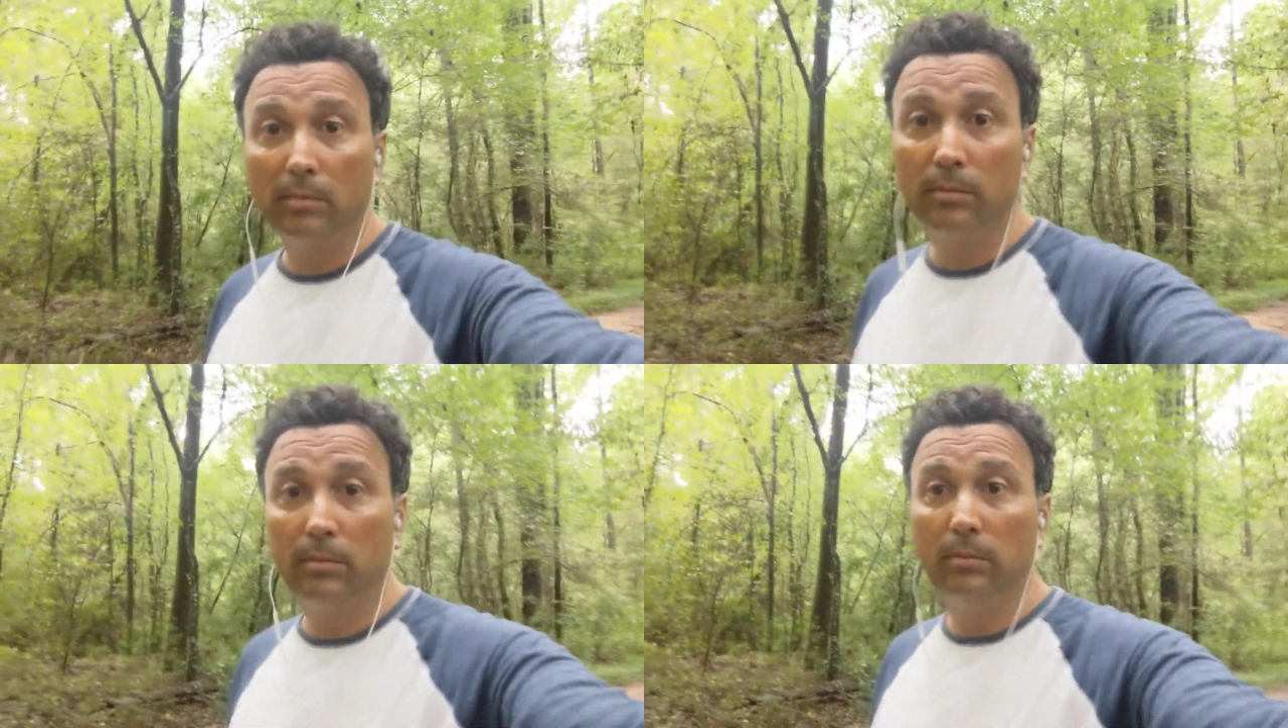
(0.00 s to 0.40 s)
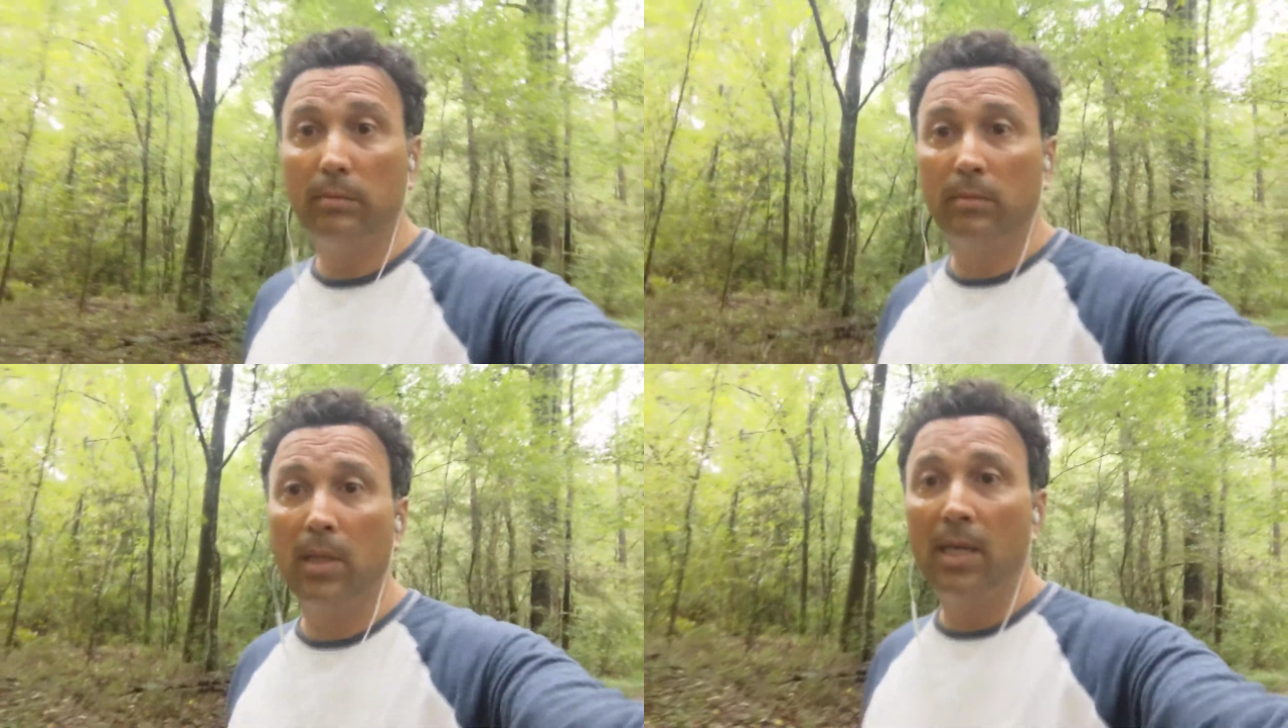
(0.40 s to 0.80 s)

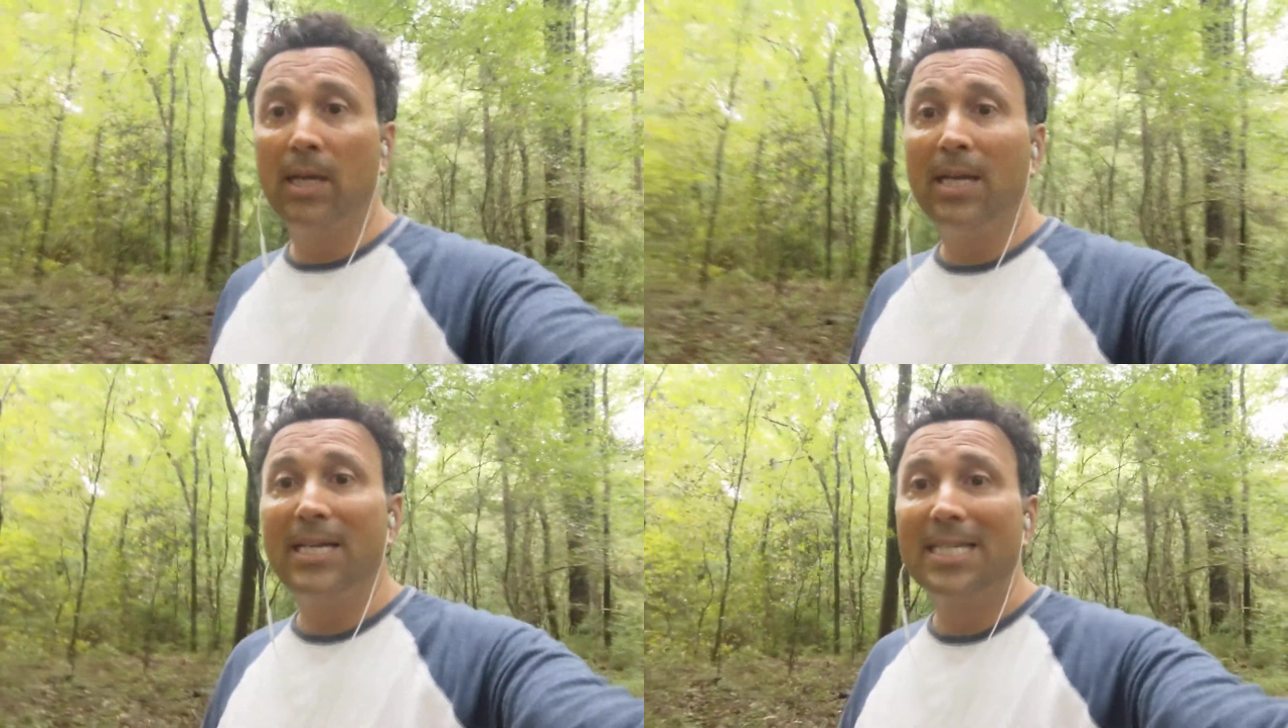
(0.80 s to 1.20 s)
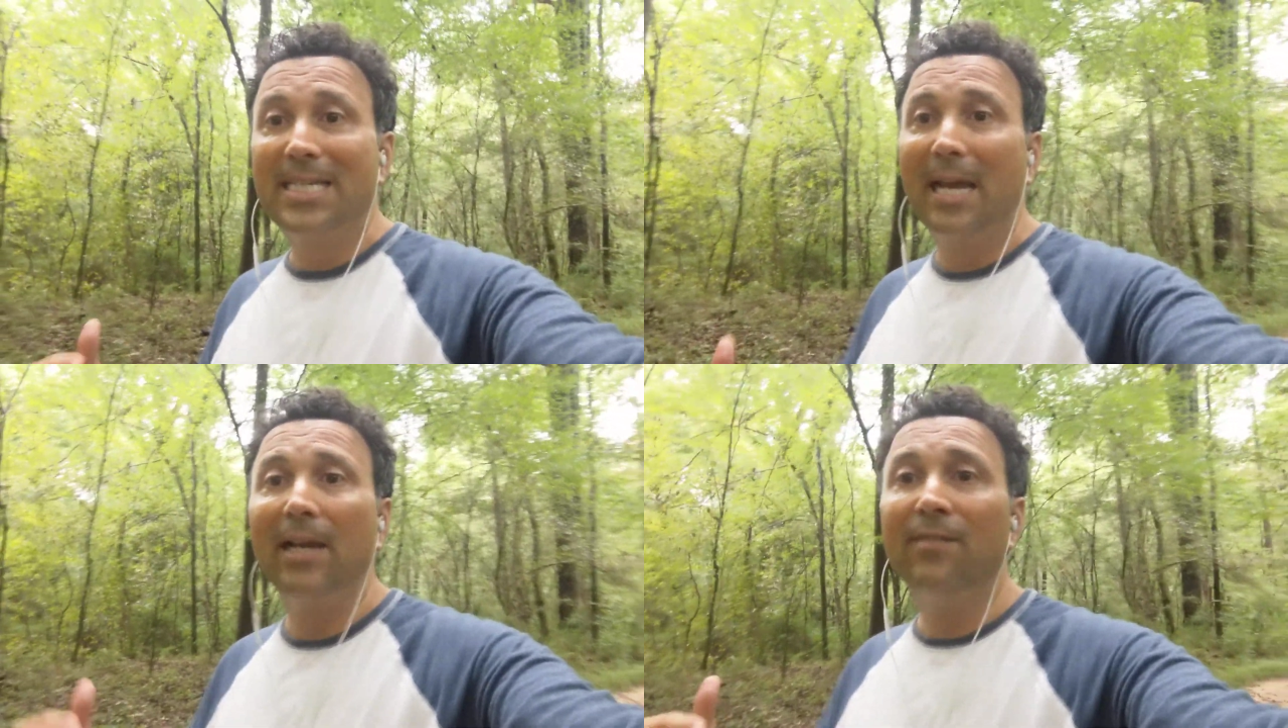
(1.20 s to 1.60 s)

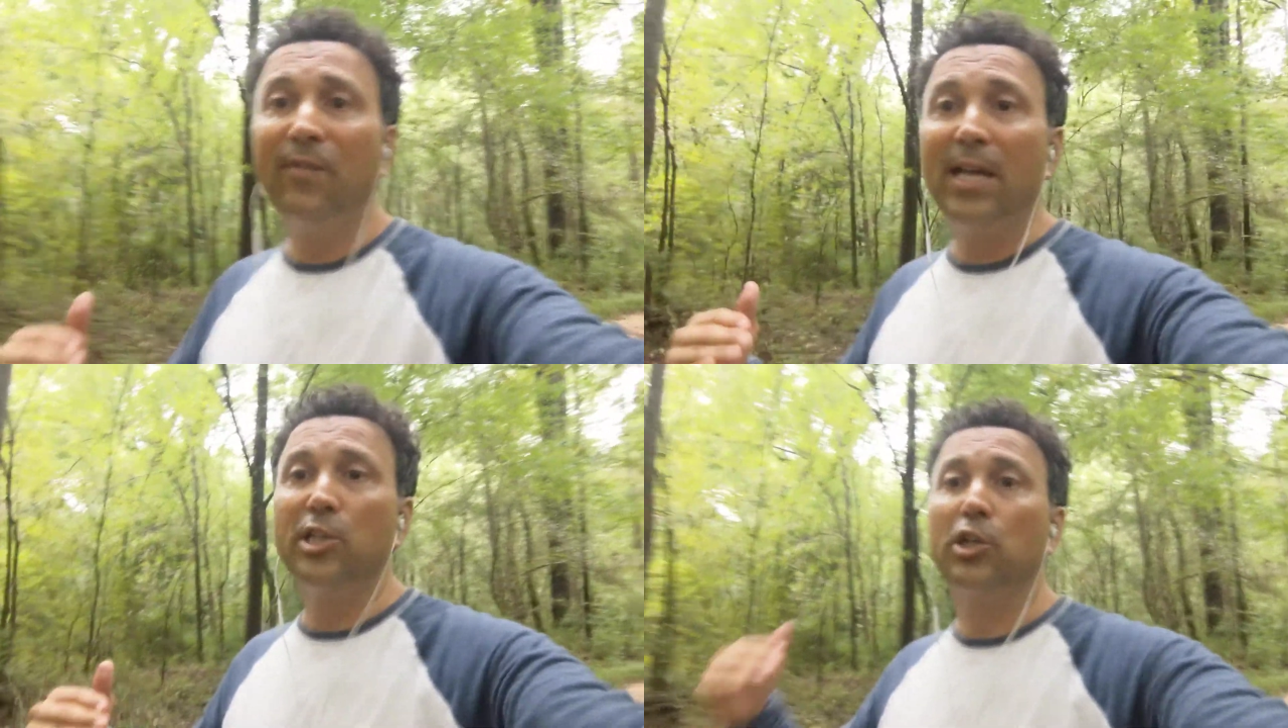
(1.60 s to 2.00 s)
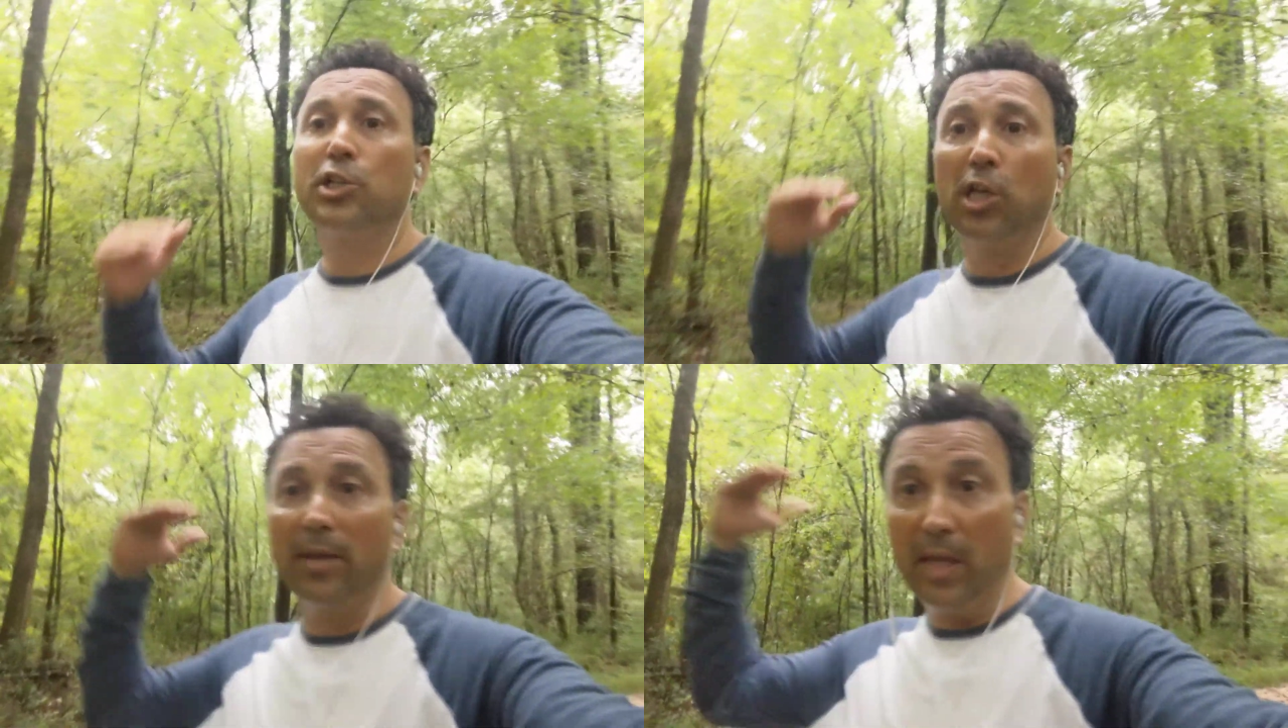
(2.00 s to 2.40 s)
Sell
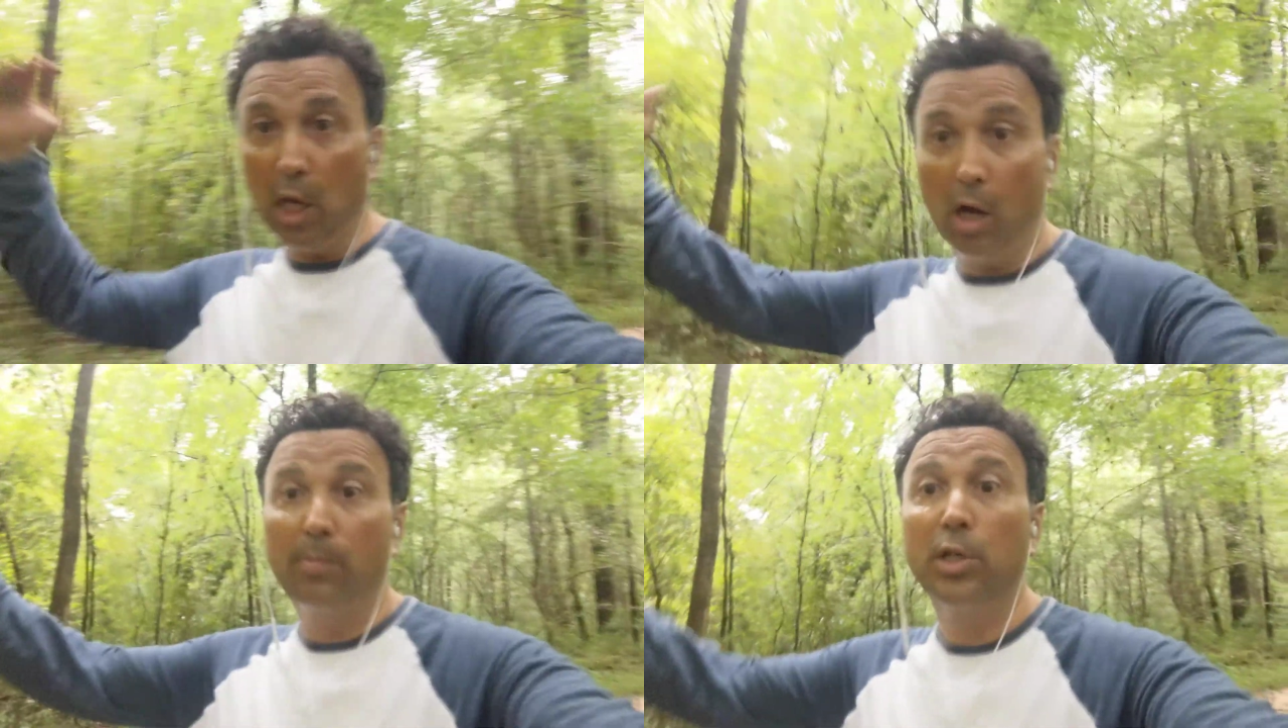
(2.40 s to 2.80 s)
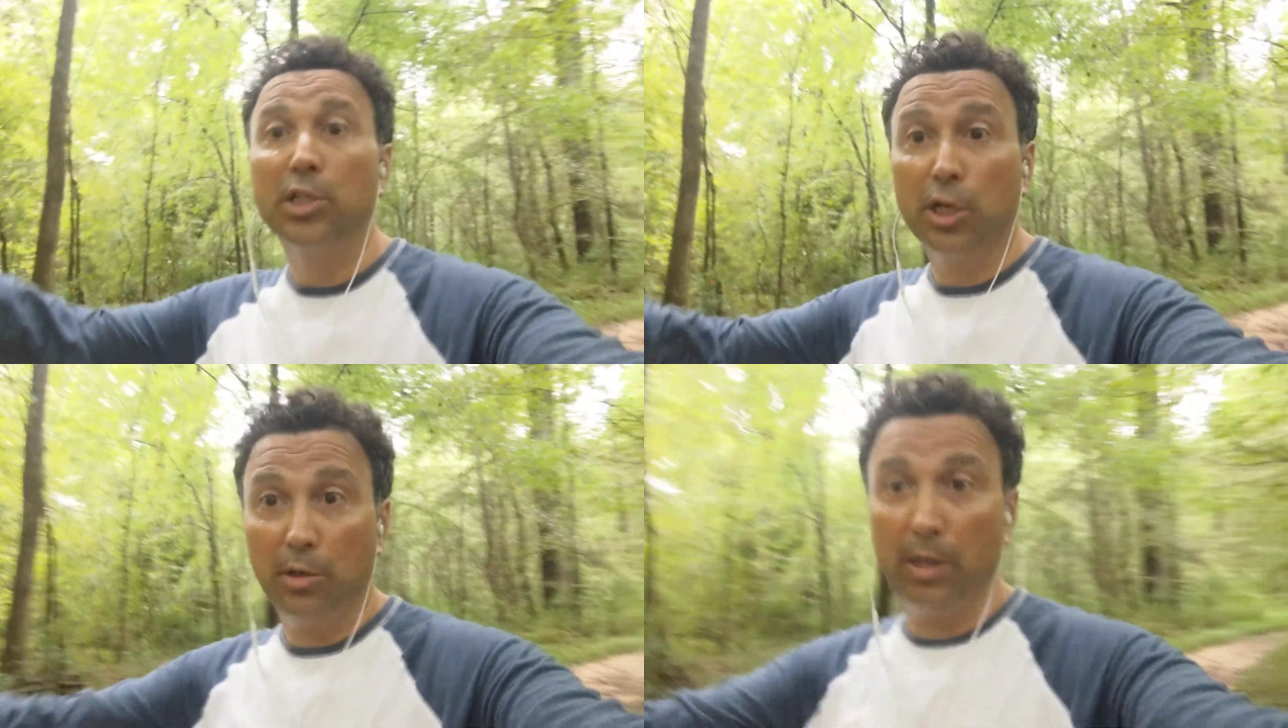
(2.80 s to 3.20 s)
investors on the
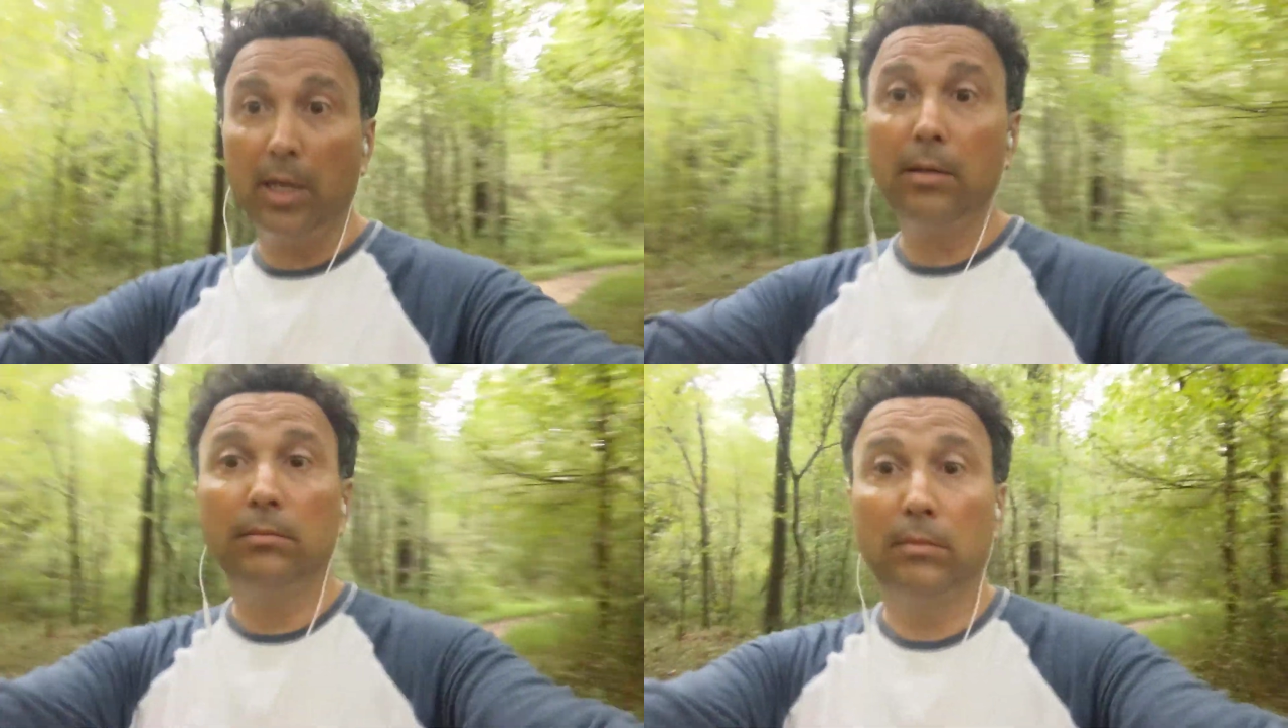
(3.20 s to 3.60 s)
opportunity.